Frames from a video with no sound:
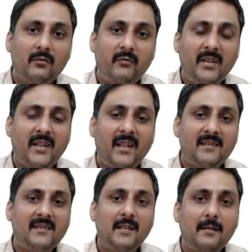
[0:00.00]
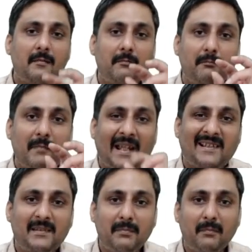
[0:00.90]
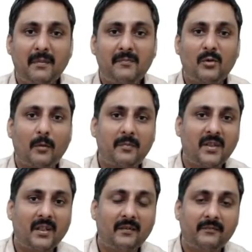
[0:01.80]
which has the maximum absorption